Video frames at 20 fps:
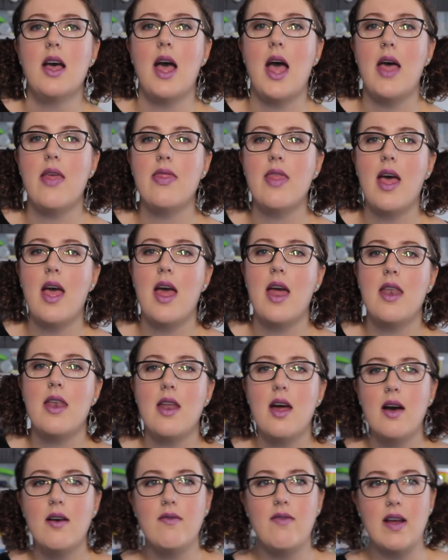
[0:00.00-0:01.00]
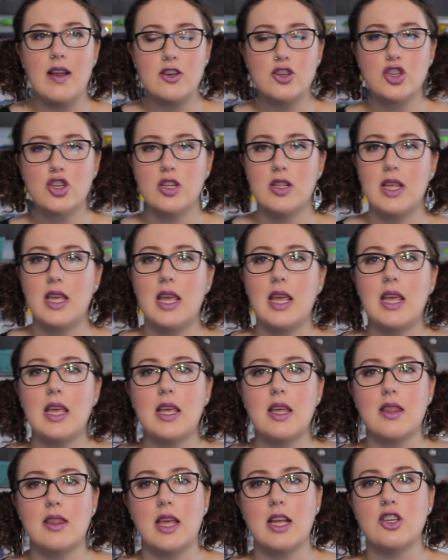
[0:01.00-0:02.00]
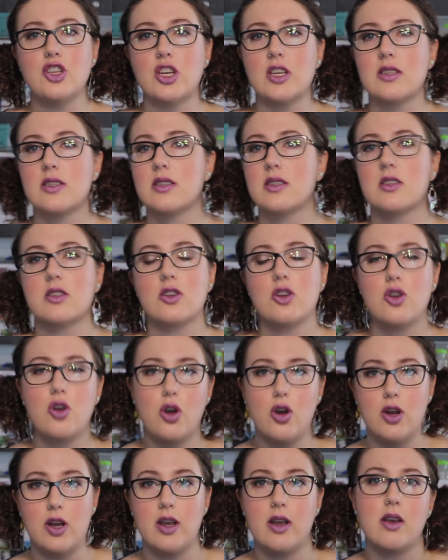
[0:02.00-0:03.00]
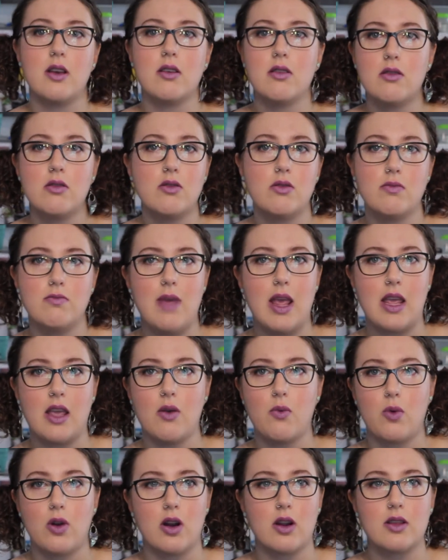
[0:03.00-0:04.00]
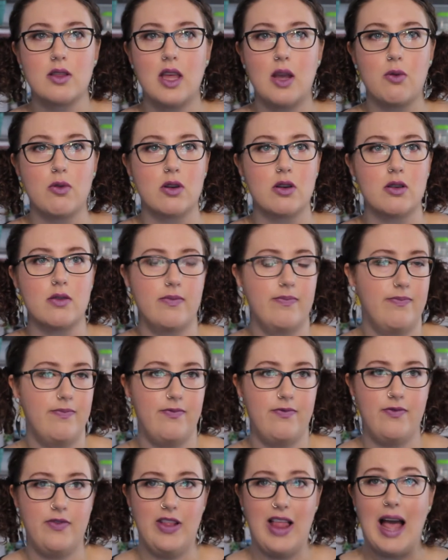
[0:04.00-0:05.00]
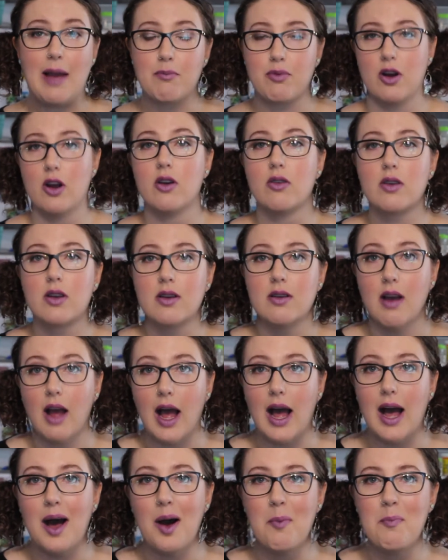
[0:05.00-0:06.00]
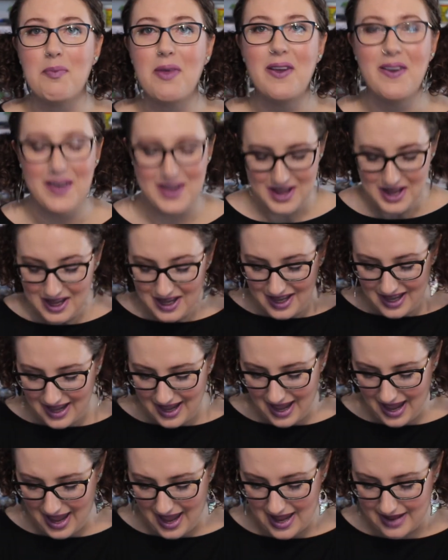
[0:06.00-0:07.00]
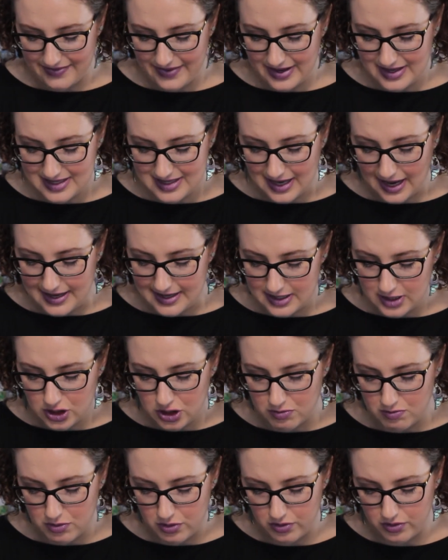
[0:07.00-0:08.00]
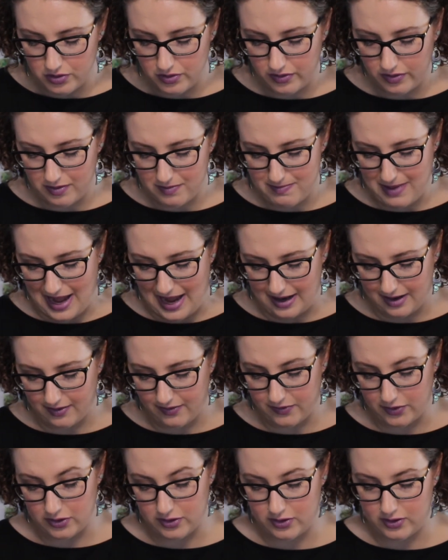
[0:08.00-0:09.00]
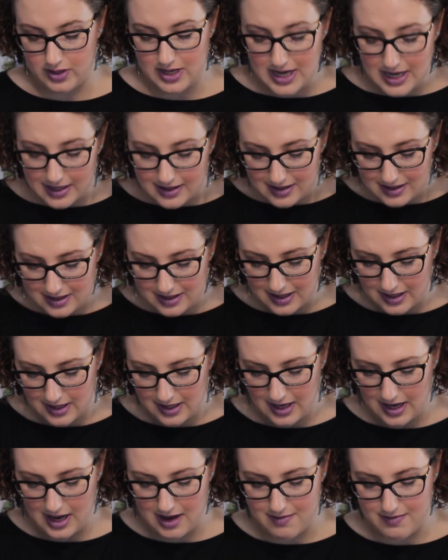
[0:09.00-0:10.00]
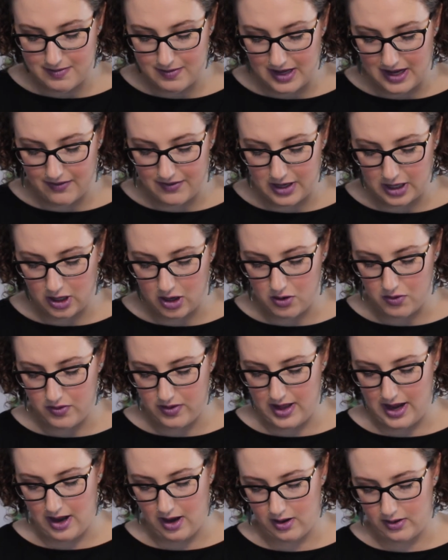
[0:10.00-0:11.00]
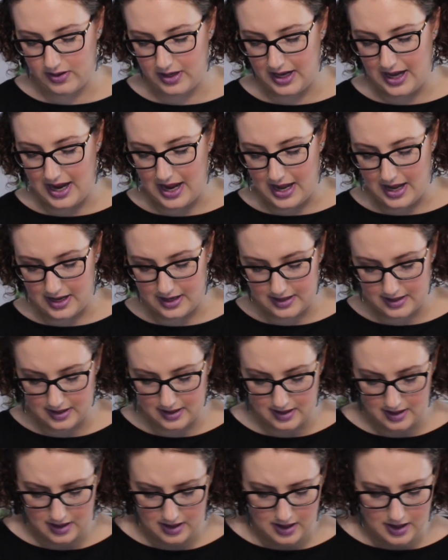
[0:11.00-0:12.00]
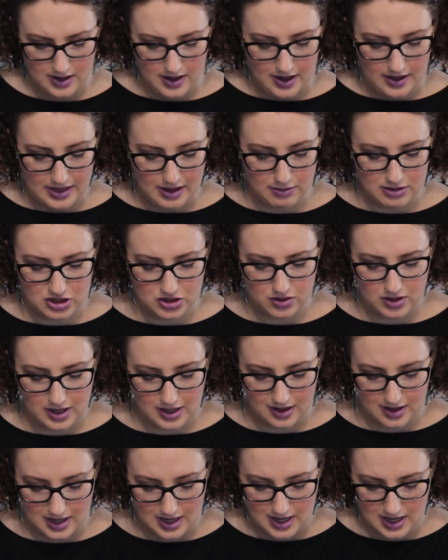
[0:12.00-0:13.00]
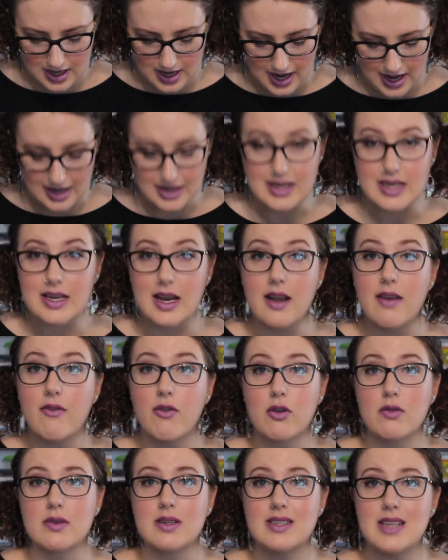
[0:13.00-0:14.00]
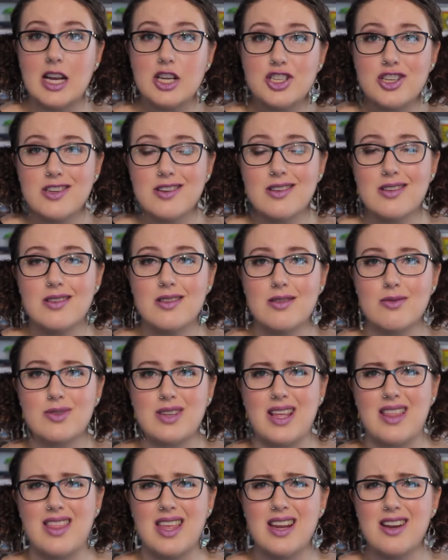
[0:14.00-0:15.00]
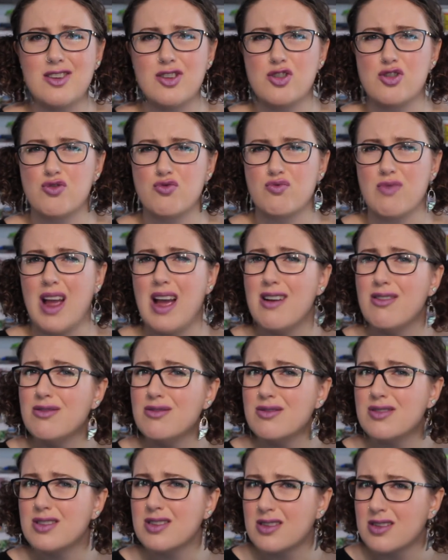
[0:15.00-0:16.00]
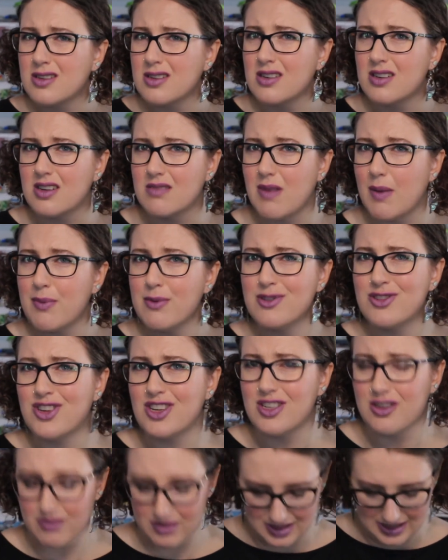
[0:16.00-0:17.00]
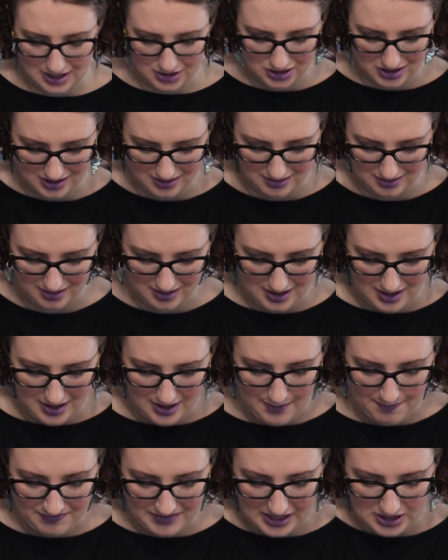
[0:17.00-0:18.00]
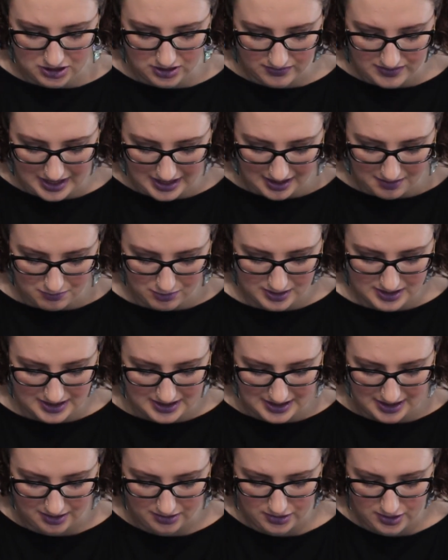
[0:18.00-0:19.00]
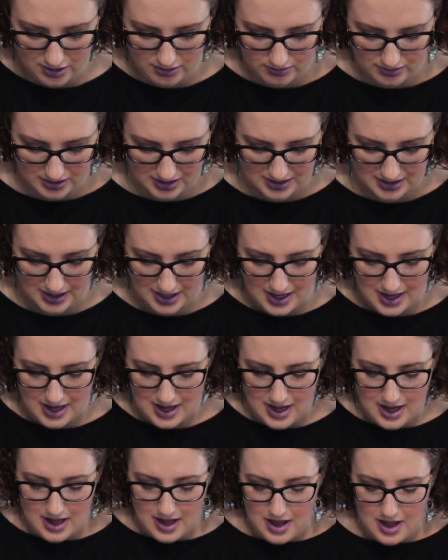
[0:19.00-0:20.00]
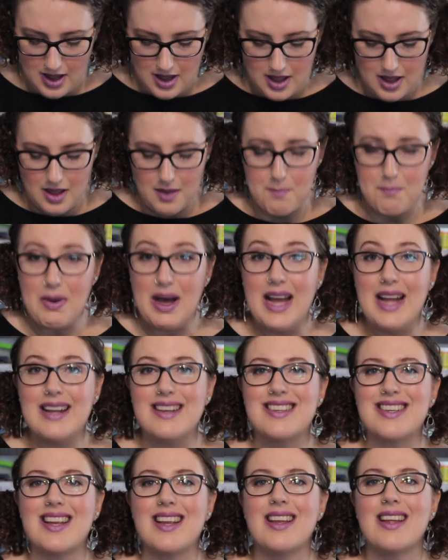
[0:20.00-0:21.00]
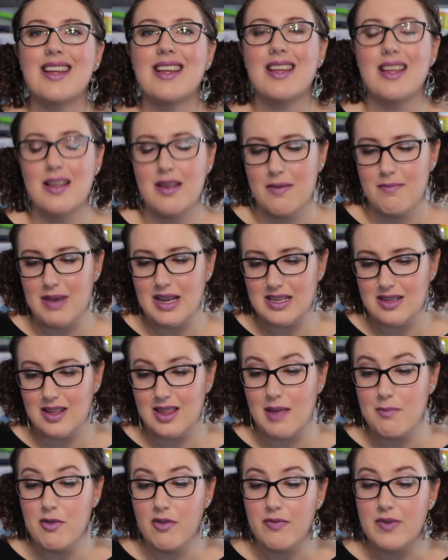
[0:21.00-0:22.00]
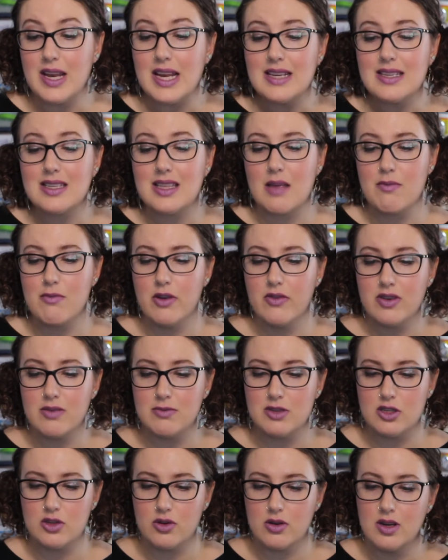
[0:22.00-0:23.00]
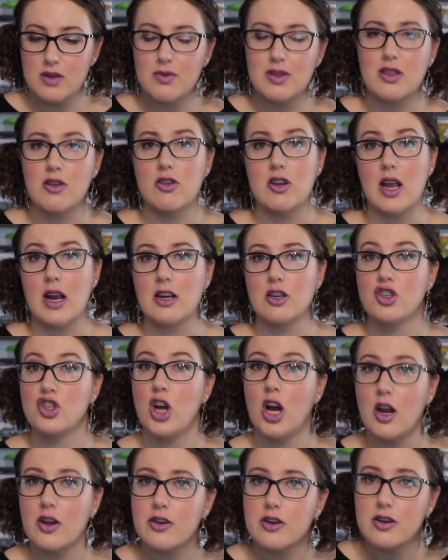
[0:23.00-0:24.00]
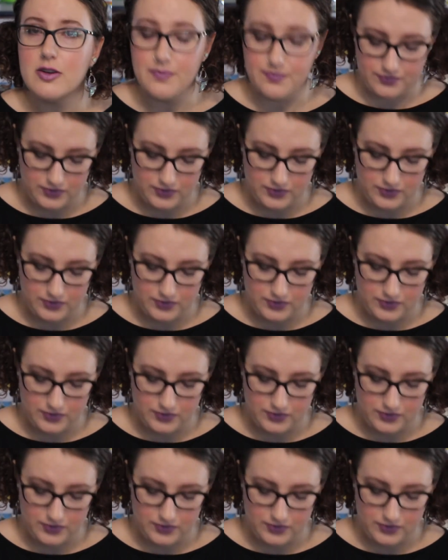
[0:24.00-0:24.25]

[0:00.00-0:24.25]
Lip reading: and then eventually they just couldn't make it work. They were flat broke, and they decided to move back further east and give it a go there. That was during the 1894 recession. There was, I think, drought. Maybe it was just a recession. I should have taken more detailed notes. But basically they moved east. They moved to Missouri with their young daughter.